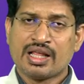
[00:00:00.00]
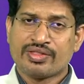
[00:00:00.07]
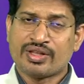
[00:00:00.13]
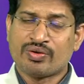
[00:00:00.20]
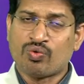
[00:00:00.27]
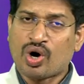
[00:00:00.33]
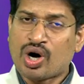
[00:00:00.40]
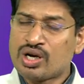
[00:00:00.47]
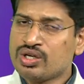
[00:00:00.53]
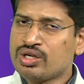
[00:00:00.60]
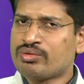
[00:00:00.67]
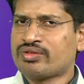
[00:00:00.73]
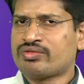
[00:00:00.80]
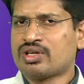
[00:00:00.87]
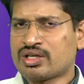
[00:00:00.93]
the volume
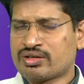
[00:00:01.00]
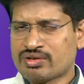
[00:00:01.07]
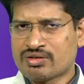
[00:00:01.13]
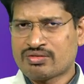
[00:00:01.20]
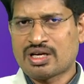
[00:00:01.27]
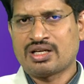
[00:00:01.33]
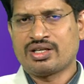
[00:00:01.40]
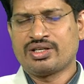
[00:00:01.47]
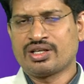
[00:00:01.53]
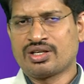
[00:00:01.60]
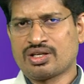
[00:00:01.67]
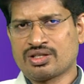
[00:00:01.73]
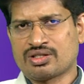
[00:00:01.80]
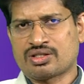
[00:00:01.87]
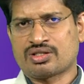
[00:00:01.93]
of the river valley
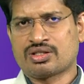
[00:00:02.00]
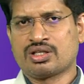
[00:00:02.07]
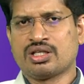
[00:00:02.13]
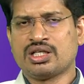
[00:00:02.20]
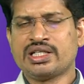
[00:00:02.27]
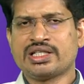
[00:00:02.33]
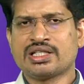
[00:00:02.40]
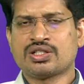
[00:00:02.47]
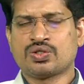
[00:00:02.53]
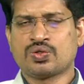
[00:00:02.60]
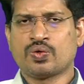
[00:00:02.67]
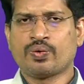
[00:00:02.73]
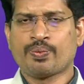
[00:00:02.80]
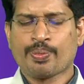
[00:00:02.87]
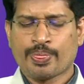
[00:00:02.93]
decreases, leading
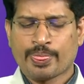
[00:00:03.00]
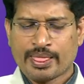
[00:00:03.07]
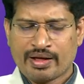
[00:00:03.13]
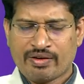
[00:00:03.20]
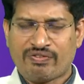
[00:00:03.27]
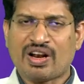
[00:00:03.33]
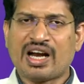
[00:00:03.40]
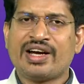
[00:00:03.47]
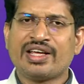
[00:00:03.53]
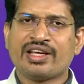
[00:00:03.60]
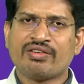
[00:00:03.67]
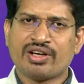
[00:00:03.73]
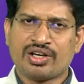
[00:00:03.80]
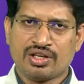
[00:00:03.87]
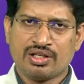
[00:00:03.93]
to flooding
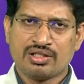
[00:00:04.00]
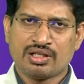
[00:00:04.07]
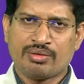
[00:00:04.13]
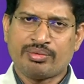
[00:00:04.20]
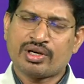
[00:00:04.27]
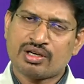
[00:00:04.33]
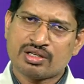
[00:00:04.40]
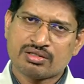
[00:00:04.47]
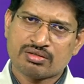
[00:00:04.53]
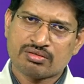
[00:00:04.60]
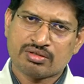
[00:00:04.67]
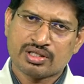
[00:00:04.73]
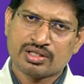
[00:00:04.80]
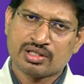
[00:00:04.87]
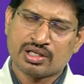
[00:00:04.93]
very easily, because
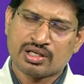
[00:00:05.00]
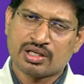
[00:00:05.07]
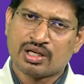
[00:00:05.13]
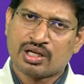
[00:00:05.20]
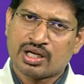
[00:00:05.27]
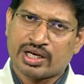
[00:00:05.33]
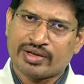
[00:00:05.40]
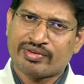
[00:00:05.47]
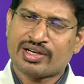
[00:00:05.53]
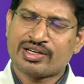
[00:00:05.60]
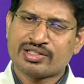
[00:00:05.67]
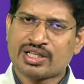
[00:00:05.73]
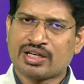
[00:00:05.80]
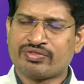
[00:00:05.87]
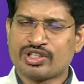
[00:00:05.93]
when the river
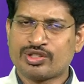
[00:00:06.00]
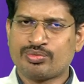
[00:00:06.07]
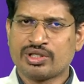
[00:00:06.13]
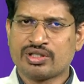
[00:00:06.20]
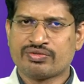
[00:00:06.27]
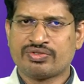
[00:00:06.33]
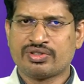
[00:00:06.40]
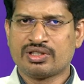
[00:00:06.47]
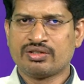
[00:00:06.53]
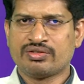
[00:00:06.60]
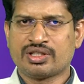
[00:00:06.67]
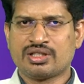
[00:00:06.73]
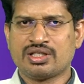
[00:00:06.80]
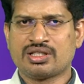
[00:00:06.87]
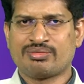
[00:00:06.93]
itself is being filled
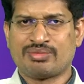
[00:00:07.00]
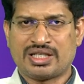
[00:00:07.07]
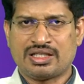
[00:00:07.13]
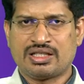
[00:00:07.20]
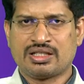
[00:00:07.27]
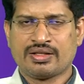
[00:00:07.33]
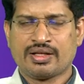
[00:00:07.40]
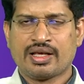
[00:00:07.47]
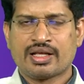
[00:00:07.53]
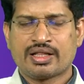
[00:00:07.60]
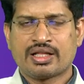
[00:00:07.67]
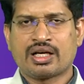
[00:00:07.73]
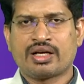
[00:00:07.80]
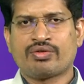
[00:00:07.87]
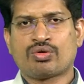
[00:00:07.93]
with this mud, uh,
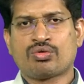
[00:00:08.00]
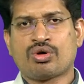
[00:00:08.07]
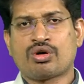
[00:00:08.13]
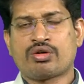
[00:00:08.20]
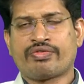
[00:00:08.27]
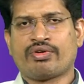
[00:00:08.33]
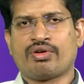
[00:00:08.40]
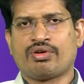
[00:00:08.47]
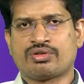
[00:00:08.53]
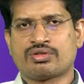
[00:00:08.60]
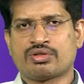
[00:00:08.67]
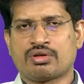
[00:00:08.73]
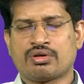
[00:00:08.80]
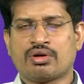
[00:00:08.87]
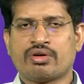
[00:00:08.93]
the river overflows
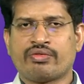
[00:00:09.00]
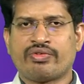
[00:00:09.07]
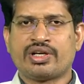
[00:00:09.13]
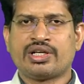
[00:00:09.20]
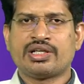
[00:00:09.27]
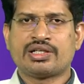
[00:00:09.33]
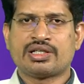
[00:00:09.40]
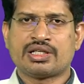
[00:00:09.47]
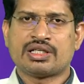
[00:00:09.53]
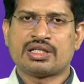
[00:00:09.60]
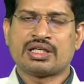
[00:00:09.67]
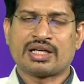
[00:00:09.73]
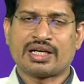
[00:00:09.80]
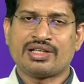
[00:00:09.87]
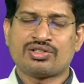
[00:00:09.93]
uh, when it uh,
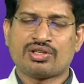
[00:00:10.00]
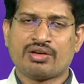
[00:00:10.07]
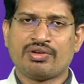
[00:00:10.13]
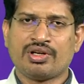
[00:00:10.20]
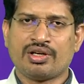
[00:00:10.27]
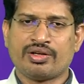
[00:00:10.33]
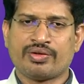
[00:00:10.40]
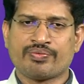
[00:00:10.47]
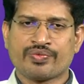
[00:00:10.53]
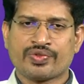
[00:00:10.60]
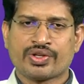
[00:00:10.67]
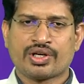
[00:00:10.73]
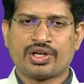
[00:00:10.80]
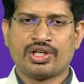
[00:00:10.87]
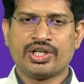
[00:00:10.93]
rains heavily,
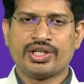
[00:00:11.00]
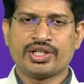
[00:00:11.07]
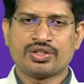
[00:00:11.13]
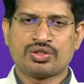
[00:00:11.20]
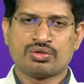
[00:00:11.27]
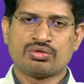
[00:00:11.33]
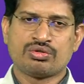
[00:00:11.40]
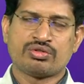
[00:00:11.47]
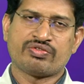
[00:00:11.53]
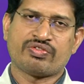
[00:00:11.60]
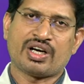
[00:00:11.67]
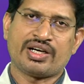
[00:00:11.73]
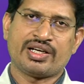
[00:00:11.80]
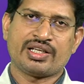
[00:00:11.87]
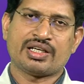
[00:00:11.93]
leading to
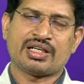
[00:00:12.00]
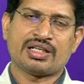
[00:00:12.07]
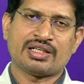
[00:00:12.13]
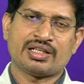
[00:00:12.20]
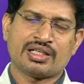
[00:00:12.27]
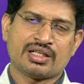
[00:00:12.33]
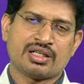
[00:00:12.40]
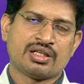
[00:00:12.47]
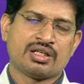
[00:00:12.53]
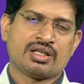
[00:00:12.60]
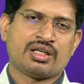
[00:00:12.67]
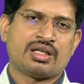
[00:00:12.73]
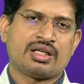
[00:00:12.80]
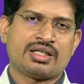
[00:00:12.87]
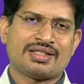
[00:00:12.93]
flooding and uh,
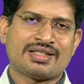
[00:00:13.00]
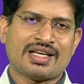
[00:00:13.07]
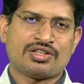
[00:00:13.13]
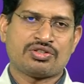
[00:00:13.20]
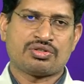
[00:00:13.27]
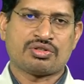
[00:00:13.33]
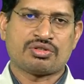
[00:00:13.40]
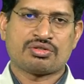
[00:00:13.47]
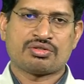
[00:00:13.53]
disaster.